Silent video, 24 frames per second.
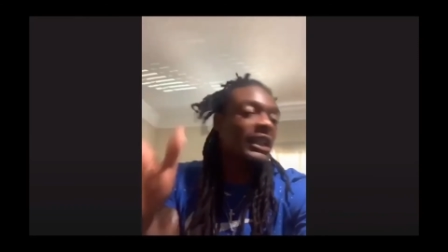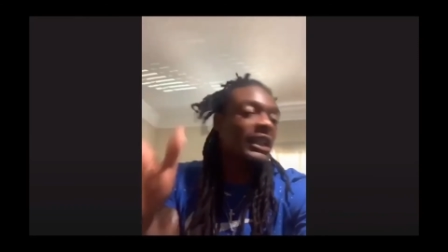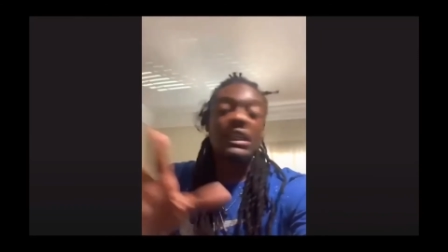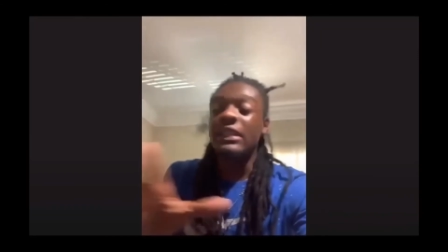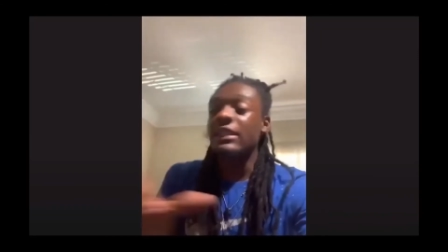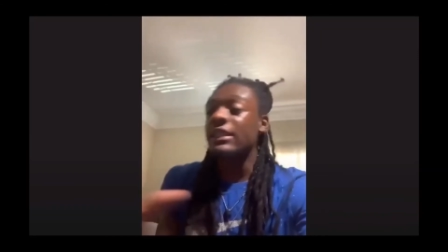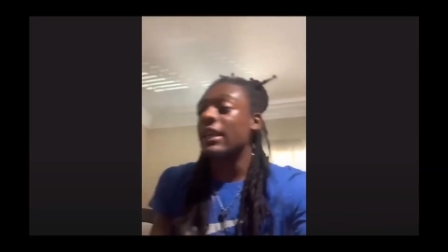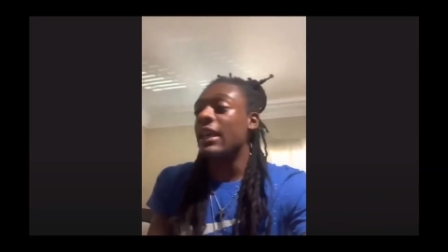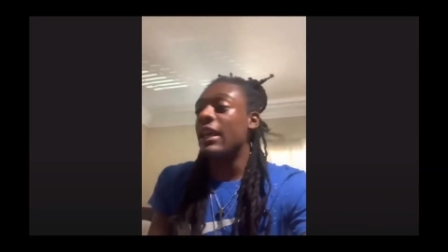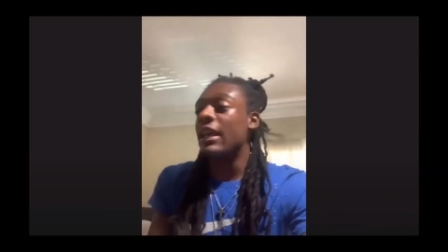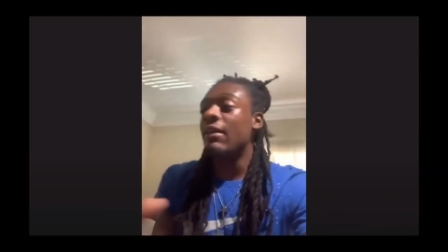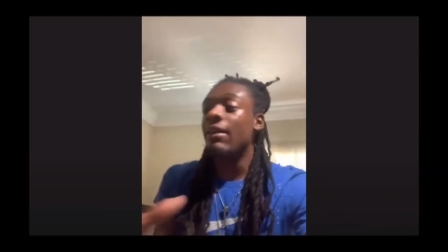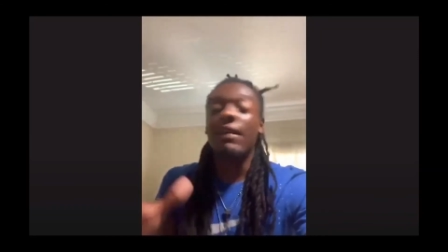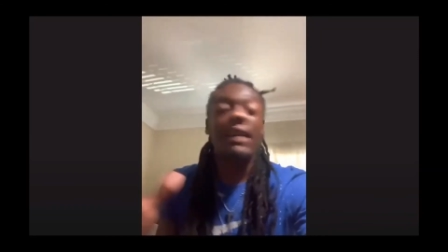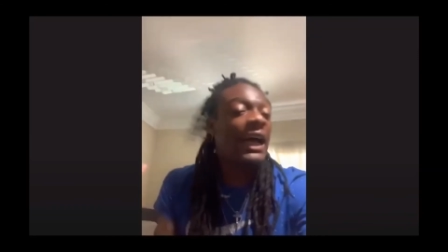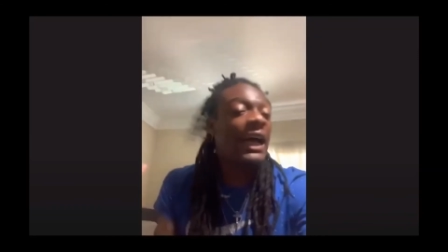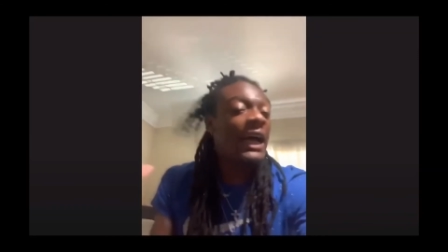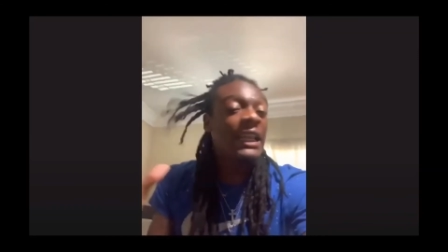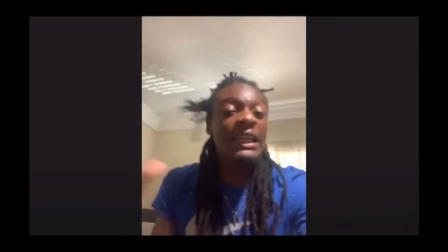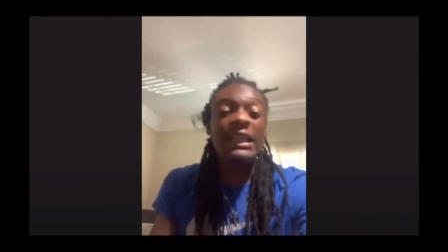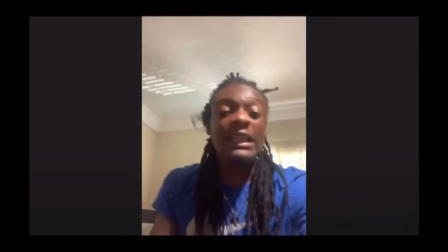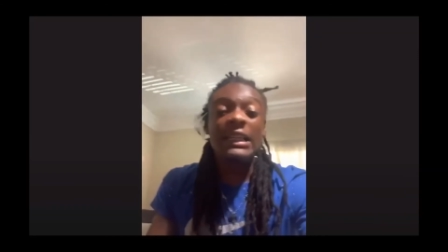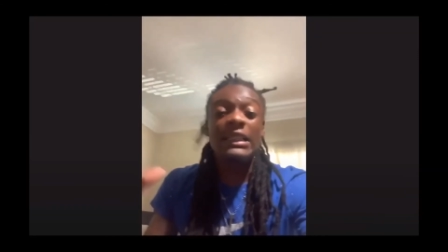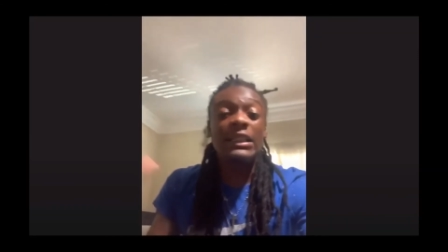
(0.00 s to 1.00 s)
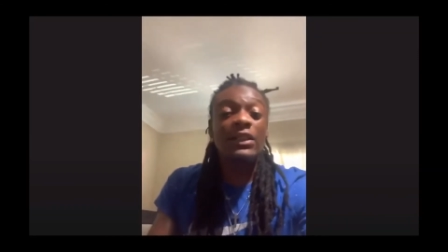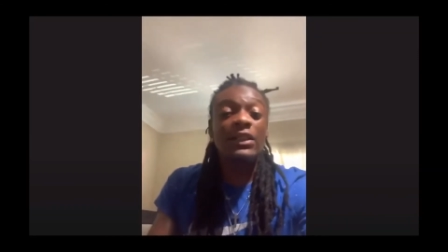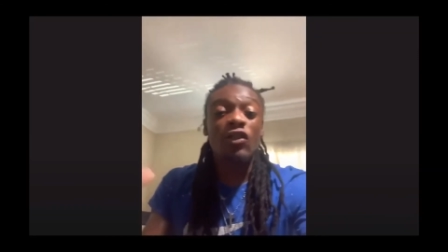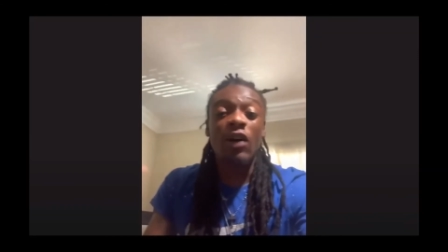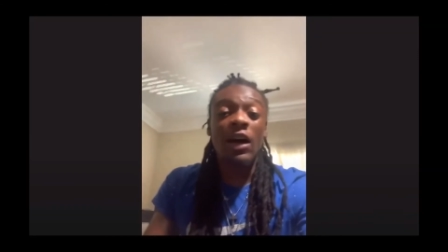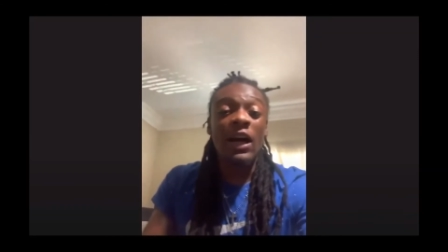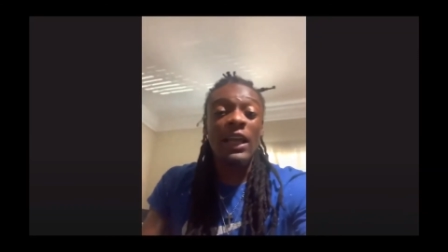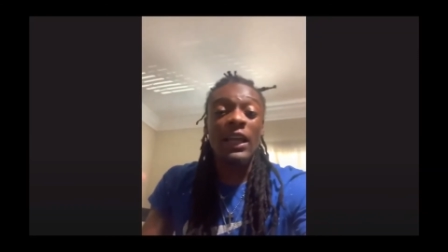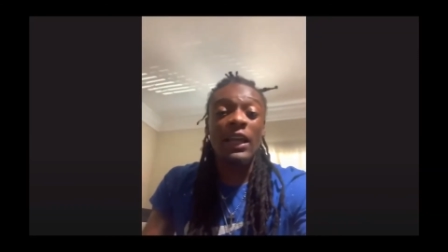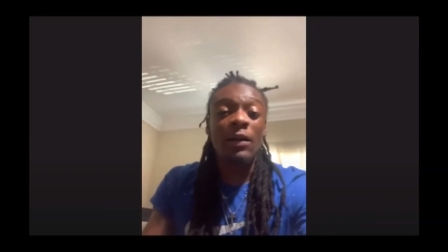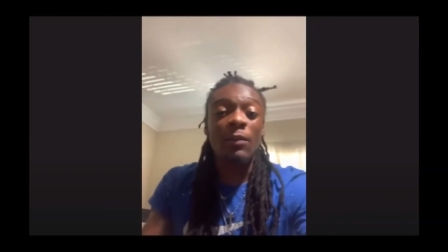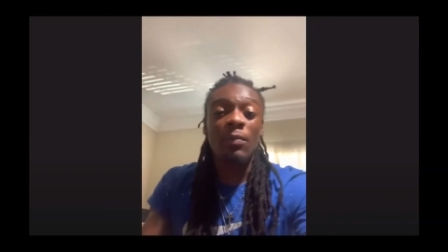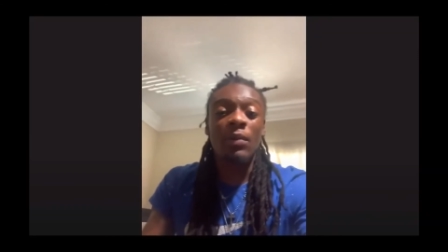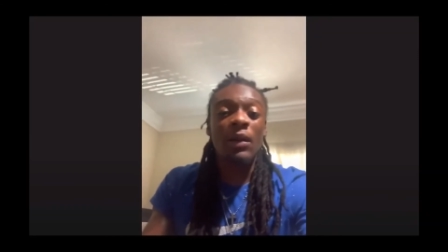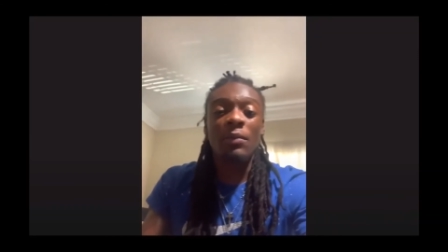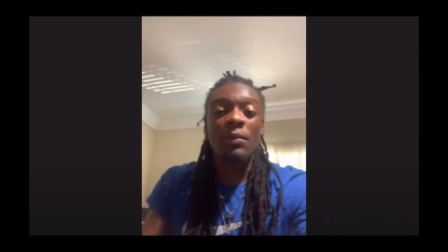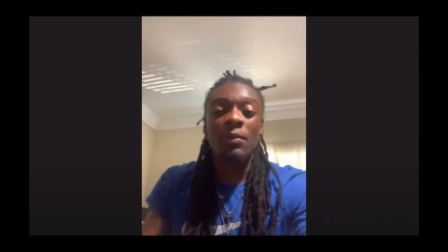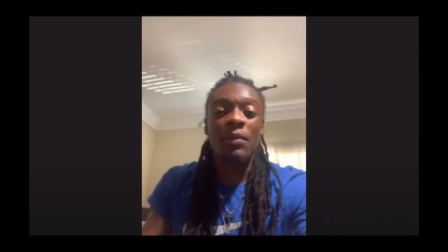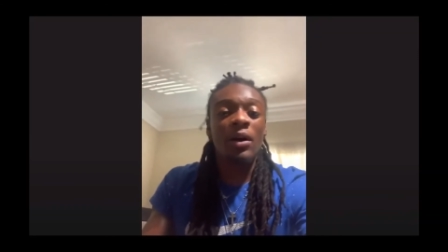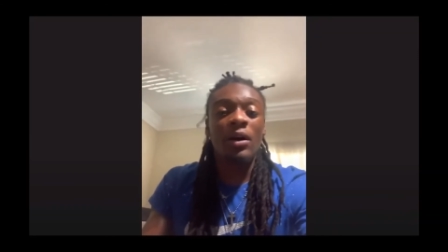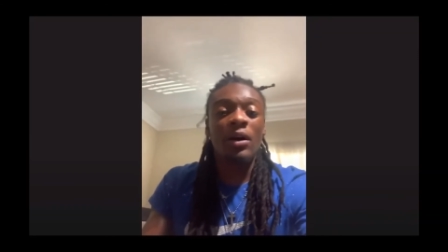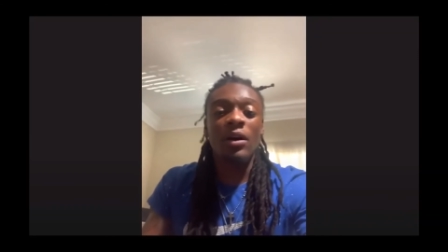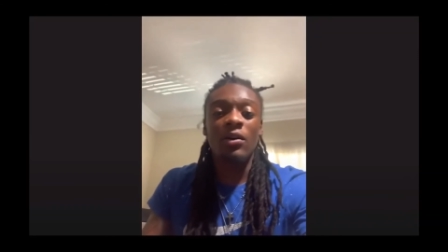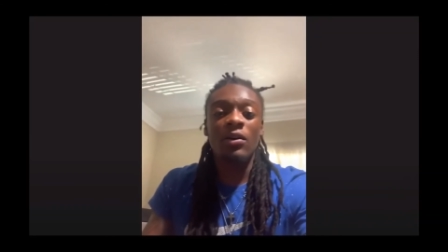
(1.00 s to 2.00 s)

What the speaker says: I'm like, I need to just go out here and play ball.